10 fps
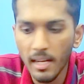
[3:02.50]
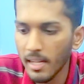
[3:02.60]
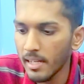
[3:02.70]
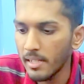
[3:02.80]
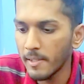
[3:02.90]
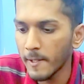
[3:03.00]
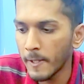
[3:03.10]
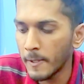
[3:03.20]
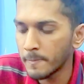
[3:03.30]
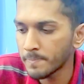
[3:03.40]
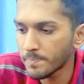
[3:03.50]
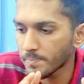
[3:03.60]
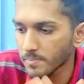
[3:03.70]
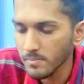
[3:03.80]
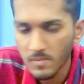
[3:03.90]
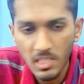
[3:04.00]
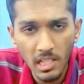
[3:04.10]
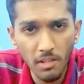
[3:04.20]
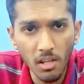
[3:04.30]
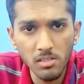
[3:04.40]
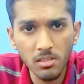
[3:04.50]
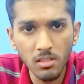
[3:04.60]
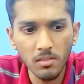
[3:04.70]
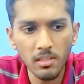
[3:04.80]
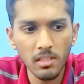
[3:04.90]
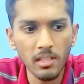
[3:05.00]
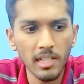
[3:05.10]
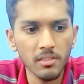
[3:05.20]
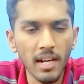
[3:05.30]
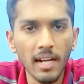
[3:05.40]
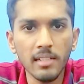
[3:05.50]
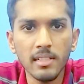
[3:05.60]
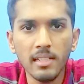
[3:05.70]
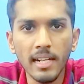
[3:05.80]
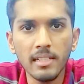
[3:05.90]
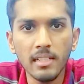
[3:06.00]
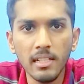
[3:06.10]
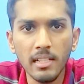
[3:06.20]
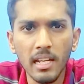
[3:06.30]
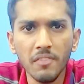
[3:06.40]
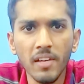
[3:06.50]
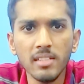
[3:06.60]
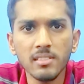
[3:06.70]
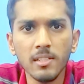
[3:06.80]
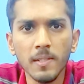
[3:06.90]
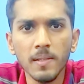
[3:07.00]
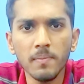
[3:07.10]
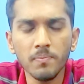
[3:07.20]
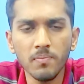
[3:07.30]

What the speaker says: And I would also like to add that LiFi is a